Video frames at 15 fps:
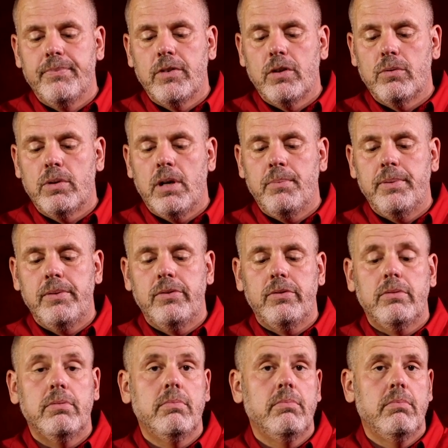So
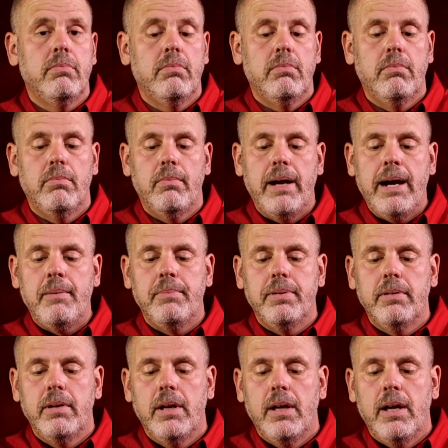compass, map,
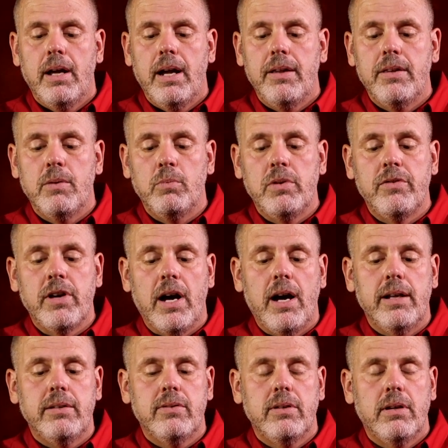and then we've
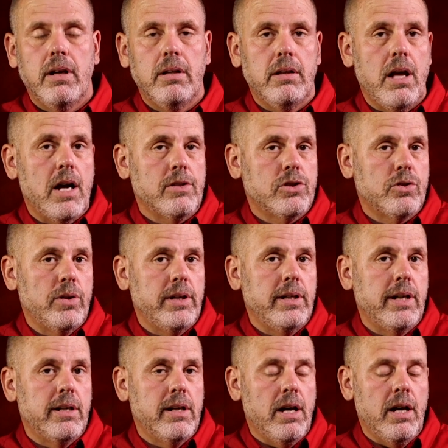got a lock screen
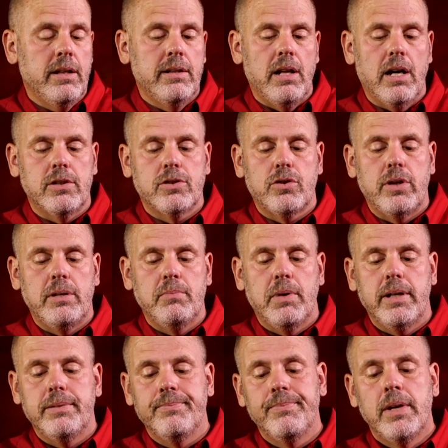and an unlock screen
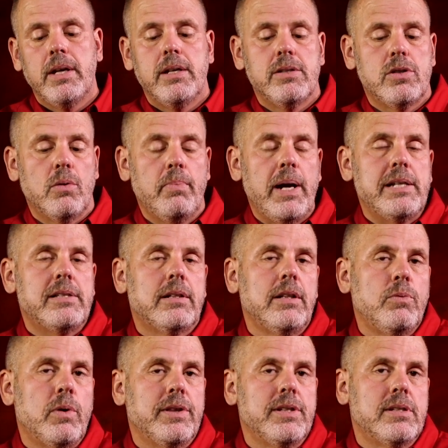button. So basically
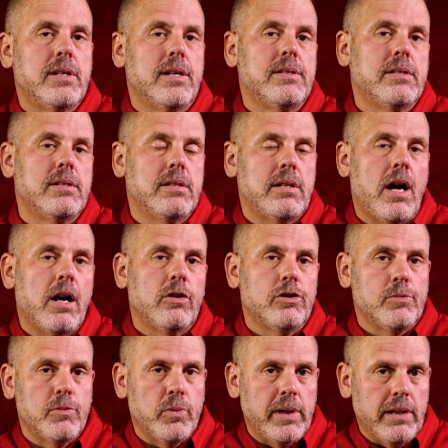what this does is it
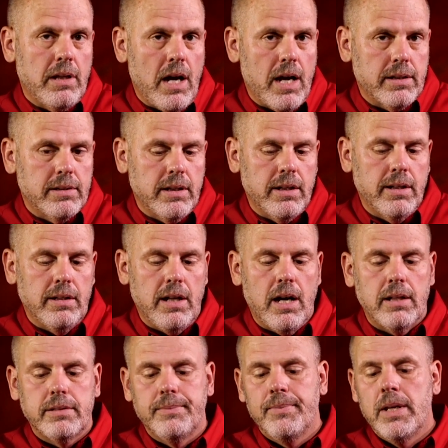toggles between locked and
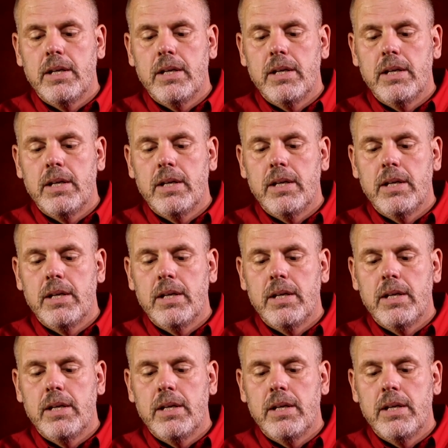unlocked.